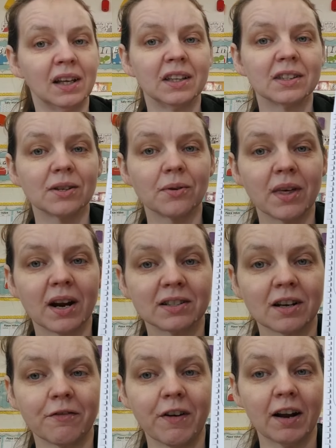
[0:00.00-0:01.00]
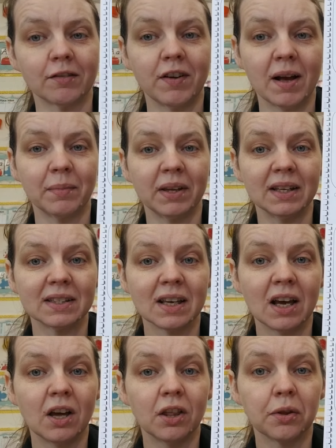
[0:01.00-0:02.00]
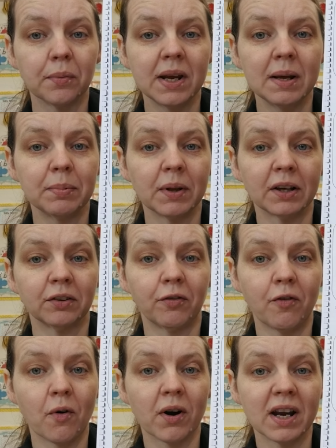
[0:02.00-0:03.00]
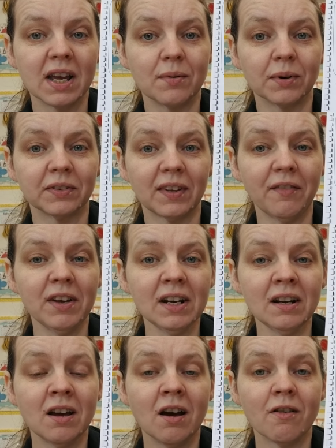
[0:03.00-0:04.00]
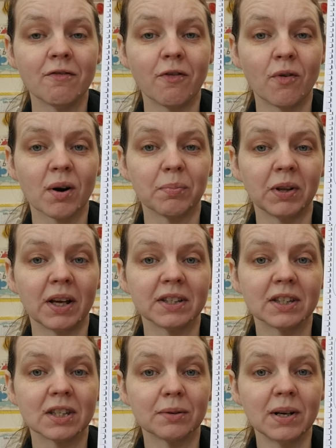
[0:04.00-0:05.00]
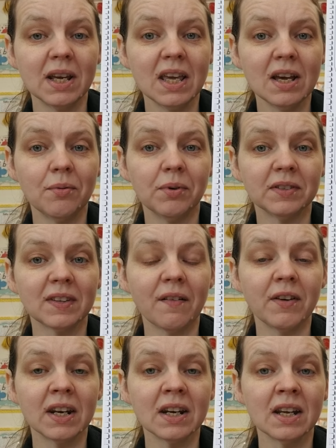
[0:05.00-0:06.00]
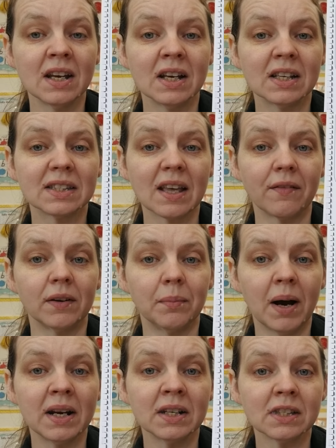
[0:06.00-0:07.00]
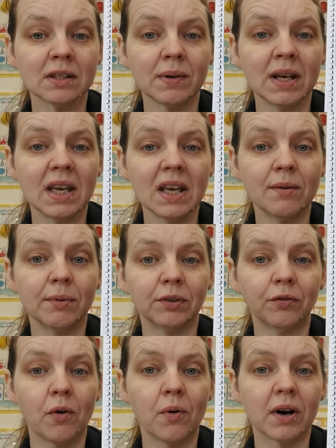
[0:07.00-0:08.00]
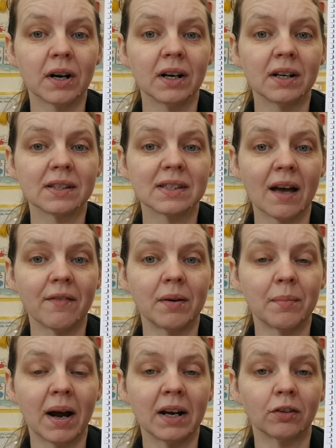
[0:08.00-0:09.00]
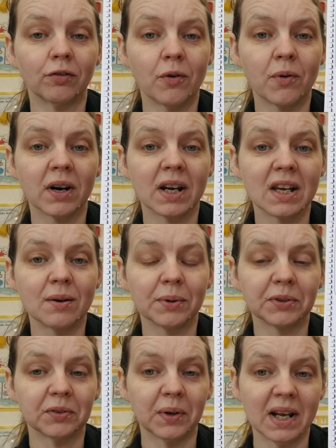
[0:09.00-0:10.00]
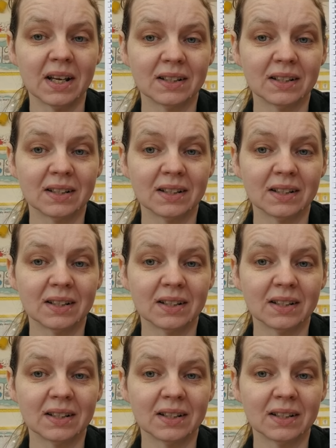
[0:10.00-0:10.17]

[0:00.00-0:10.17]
So there's our fact families. 3 plus 4 equals 7. 4 plus 3 equals 7. 7 minus 3 equals 4. 7 minus 4 equals 3.